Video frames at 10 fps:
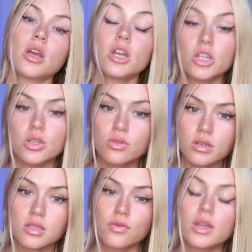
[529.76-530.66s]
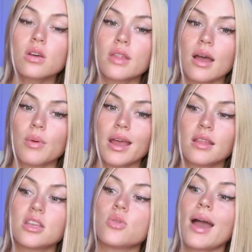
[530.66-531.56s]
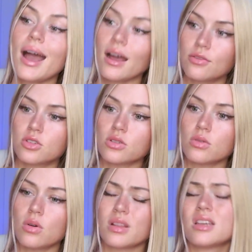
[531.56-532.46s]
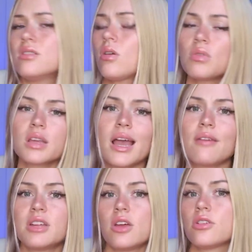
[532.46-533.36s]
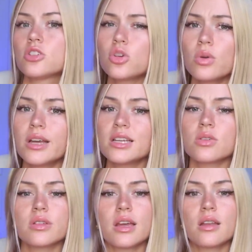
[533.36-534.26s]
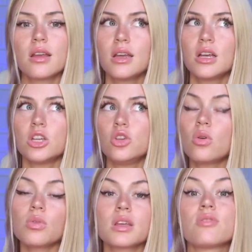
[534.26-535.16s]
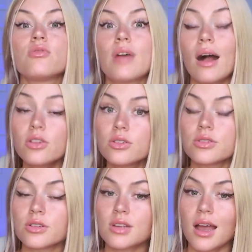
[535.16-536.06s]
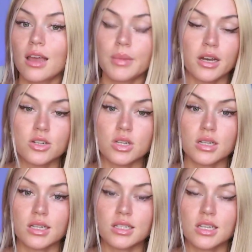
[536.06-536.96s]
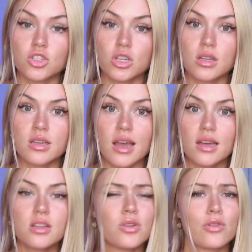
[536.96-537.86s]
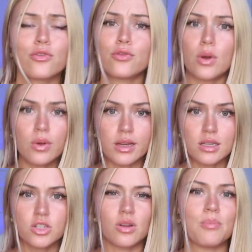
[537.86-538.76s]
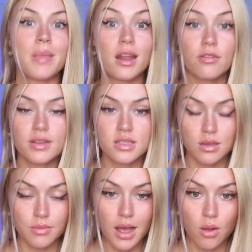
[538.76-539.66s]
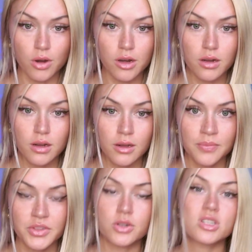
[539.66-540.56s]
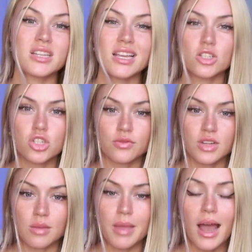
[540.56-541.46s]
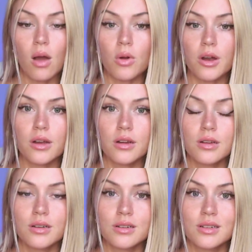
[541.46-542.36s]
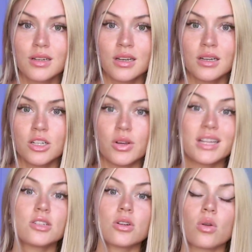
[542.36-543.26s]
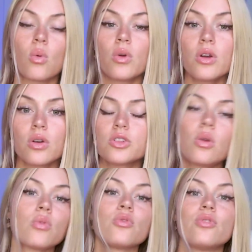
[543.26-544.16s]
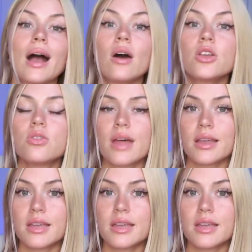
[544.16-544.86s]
You just feel that way, that you have to, or that you don't really have any other choice, or that you don't really value your time, energy, and attention yet, your focus, your manifesting power, your state-shifting power, your internal world. You don't value that